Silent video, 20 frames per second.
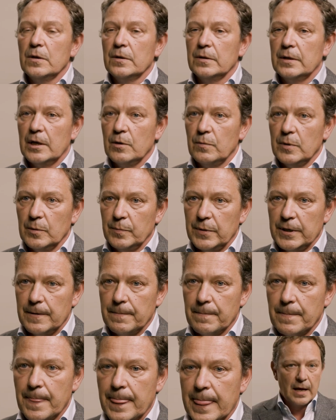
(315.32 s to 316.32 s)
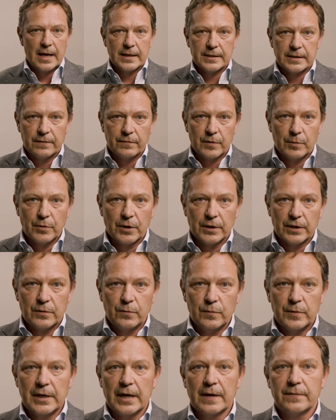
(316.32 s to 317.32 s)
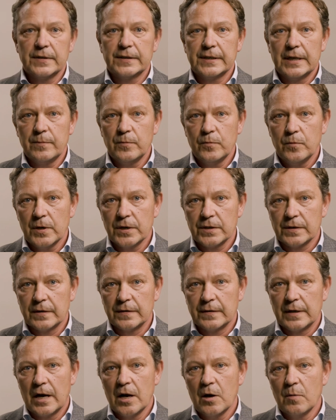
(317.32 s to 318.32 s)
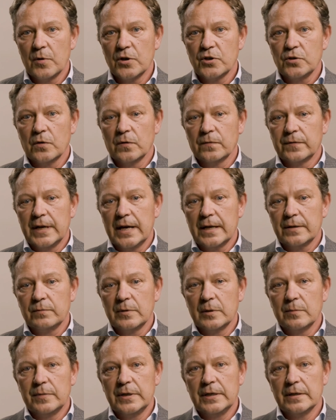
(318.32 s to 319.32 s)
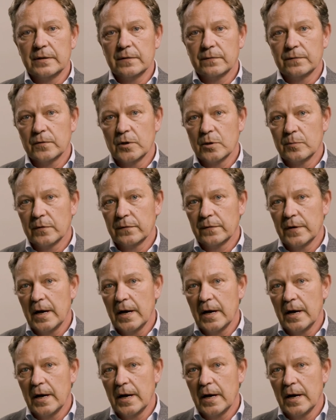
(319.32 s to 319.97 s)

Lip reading: they will be. As everybody, we have the same question. How much of that will be in the form of